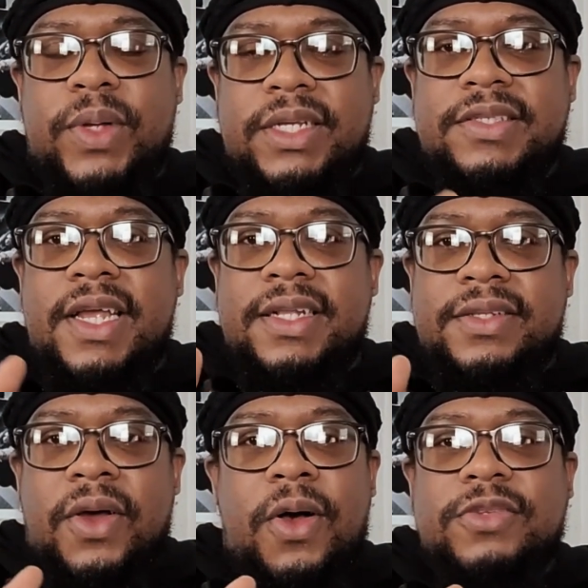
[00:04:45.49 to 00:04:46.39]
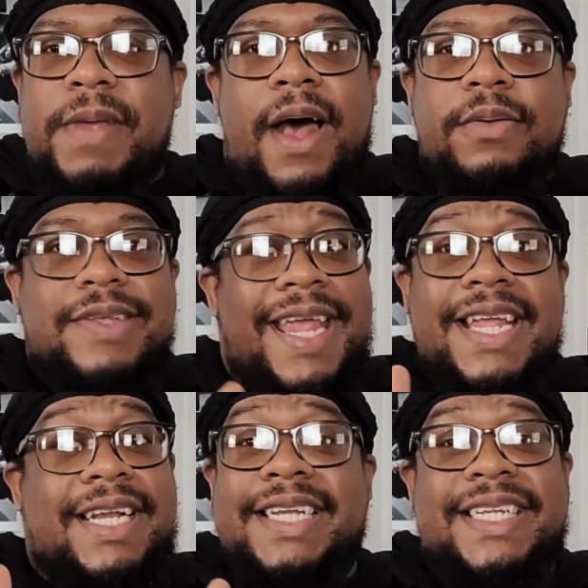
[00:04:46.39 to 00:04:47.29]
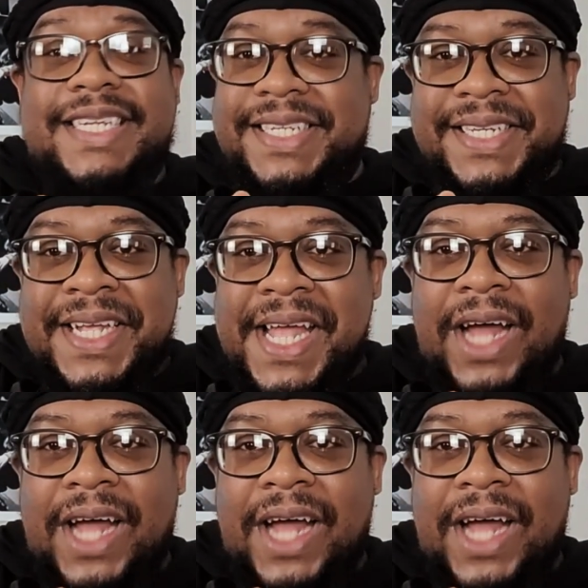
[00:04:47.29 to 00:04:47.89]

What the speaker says: Like I said, dogs' mouths ain't clean.